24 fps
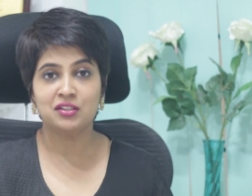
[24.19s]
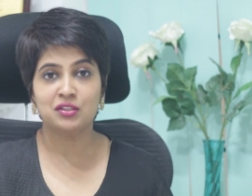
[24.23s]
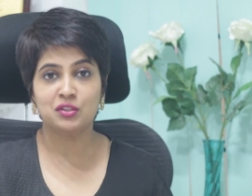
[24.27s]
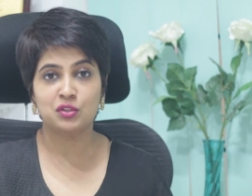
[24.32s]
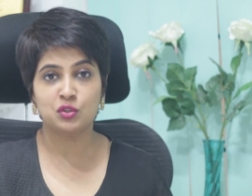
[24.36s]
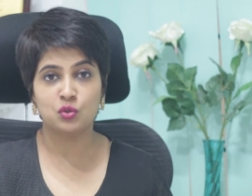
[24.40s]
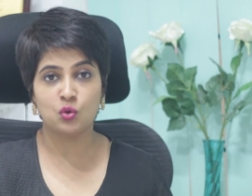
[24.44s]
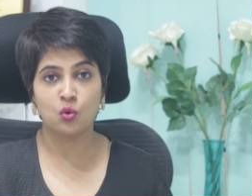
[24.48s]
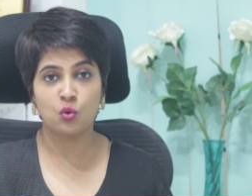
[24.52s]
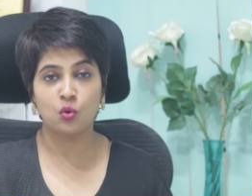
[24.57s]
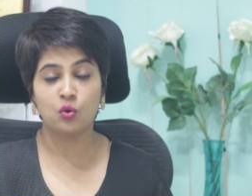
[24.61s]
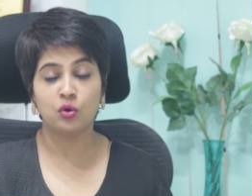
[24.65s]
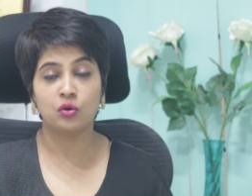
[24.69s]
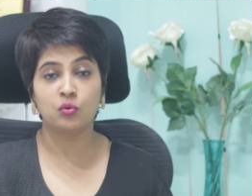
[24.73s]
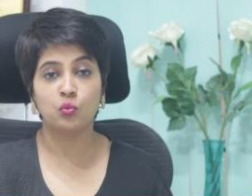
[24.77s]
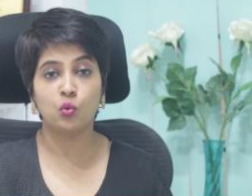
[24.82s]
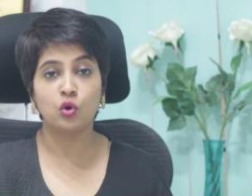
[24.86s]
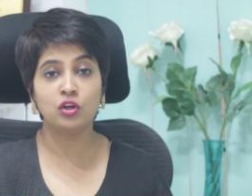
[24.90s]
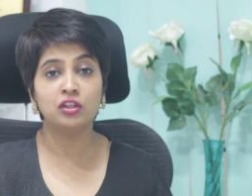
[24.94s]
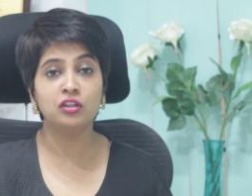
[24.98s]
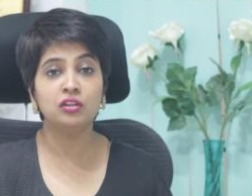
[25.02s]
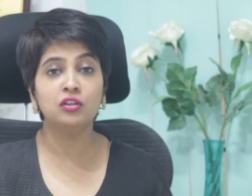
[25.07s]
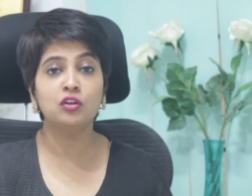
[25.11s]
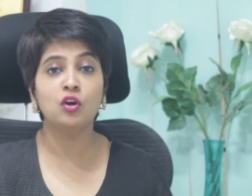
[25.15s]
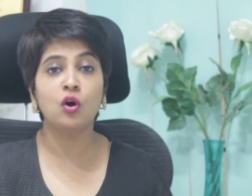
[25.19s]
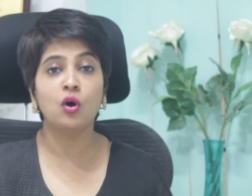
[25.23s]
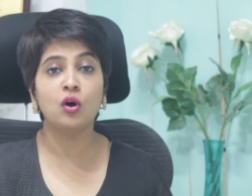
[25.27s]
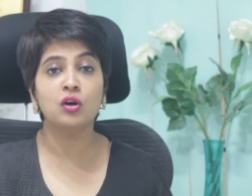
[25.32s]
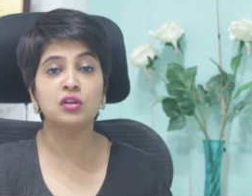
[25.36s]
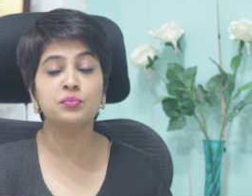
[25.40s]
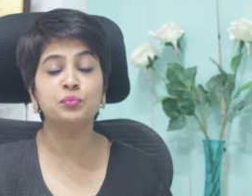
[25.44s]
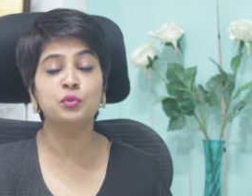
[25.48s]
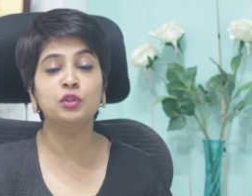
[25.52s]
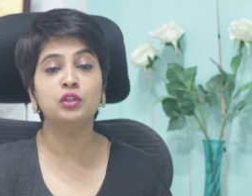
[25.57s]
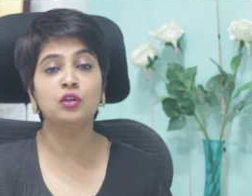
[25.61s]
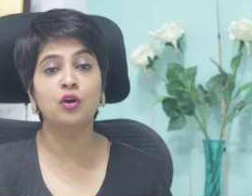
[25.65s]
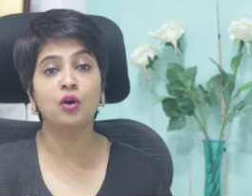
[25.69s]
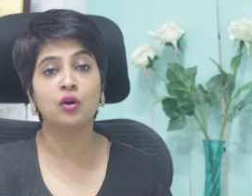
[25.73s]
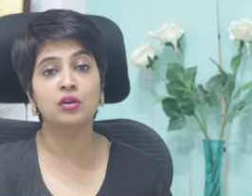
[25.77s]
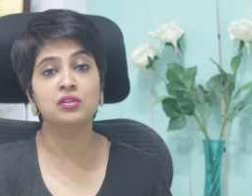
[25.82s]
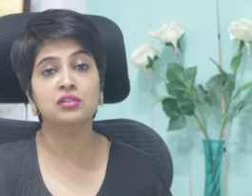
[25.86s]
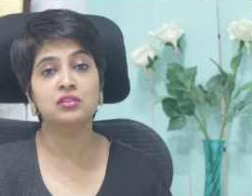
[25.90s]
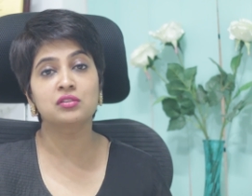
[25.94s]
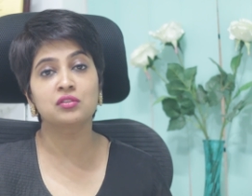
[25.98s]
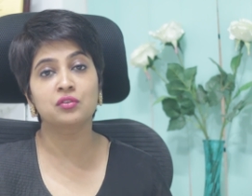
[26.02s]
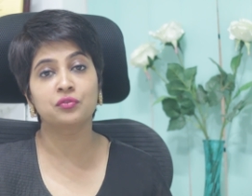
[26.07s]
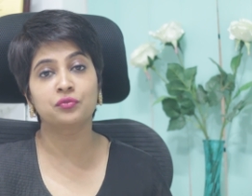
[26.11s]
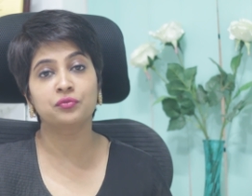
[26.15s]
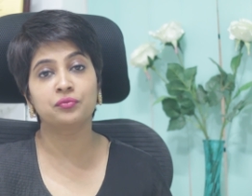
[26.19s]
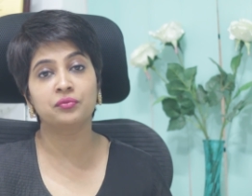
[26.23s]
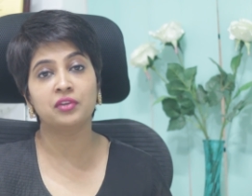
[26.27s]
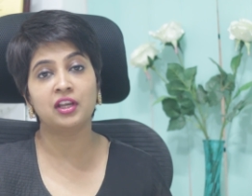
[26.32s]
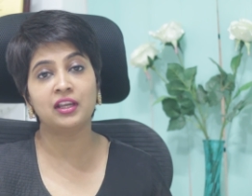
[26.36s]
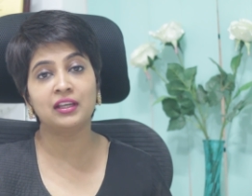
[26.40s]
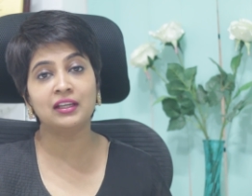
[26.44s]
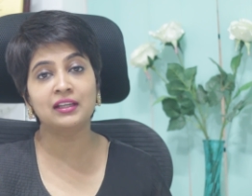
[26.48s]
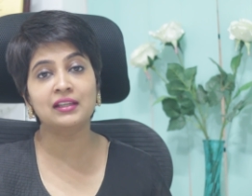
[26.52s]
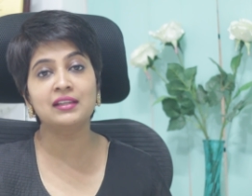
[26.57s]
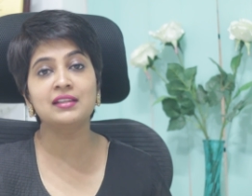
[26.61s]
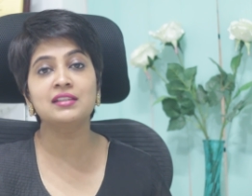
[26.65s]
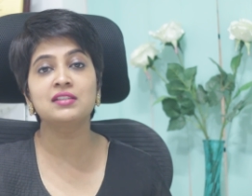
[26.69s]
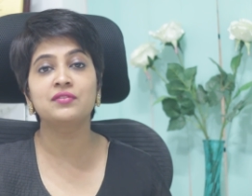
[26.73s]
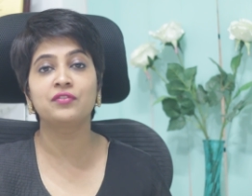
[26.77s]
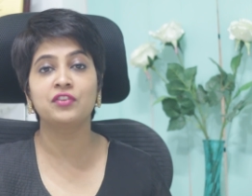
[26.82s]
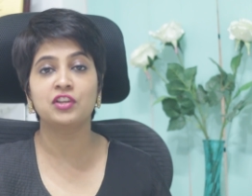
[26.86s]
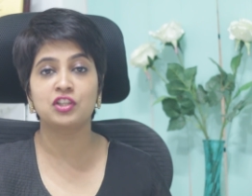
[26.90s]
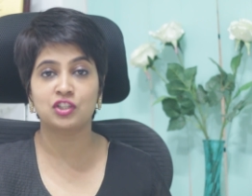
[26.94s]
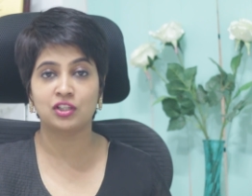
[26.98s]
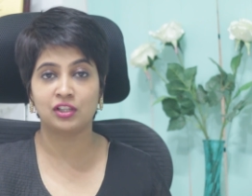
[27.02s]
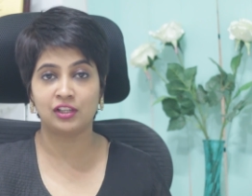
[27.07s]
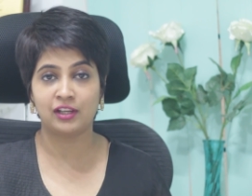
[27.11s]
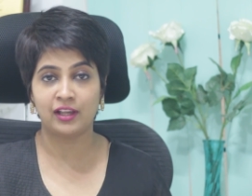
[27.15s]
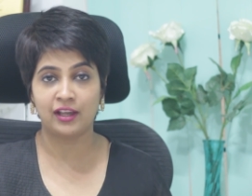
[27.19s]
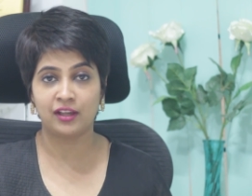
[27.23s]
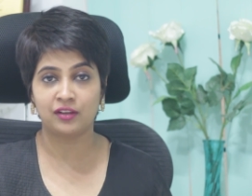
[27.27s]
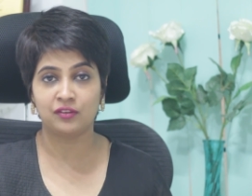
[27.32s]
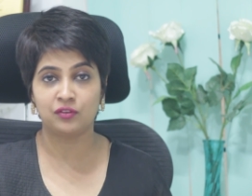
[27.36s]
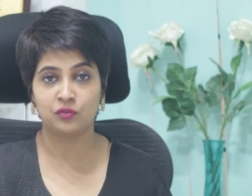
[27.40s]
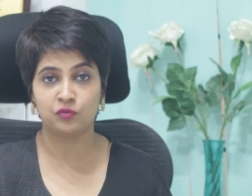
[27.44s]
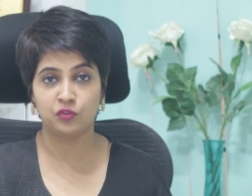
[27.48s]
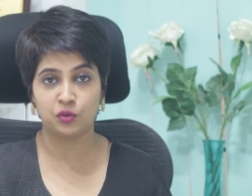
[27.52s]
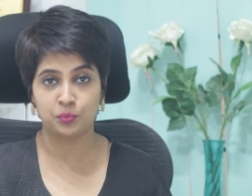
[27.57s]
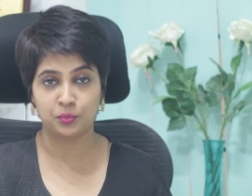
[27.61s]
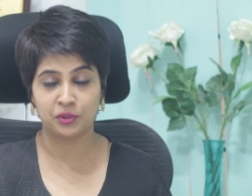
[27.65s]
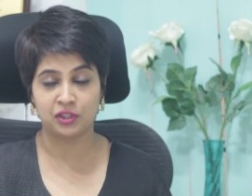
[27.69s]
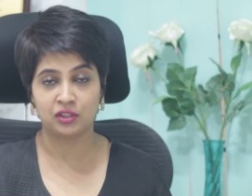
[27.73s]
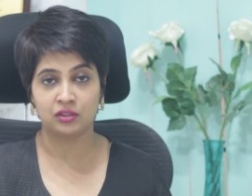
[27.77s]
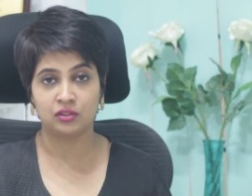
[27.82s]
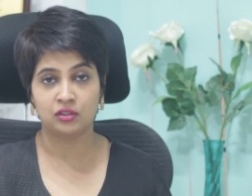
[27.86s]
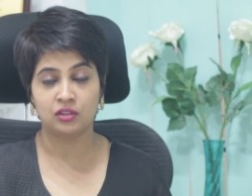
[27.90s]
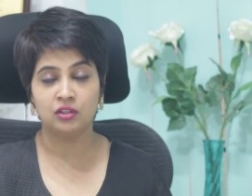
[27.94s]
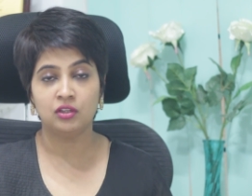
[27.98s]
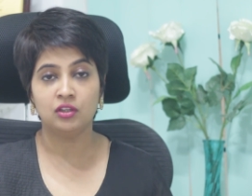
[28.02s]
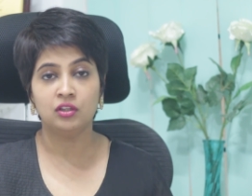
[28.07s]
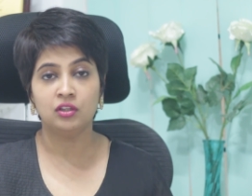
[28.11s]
So, what are the common causes of increased facial hair in women?